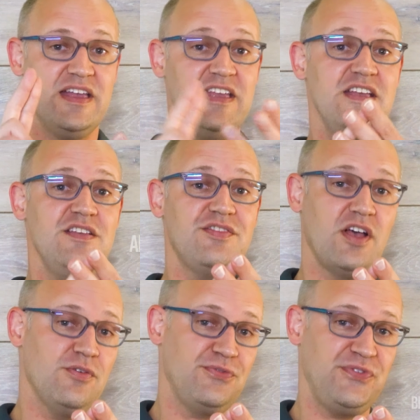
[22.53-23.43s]
ease
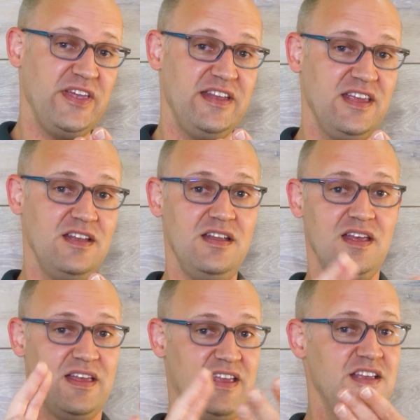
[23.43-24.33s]
of feeding,
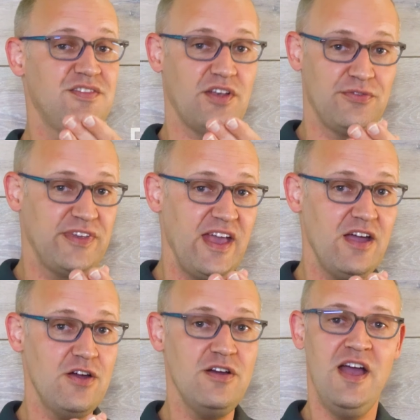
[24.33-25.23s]
ease of
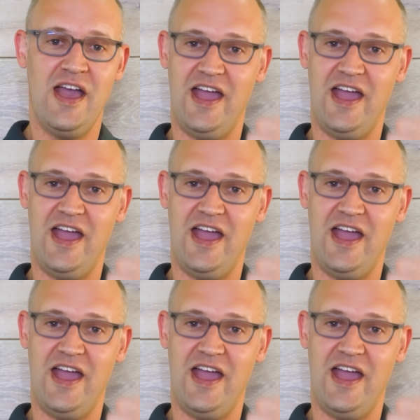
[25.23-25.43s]
care,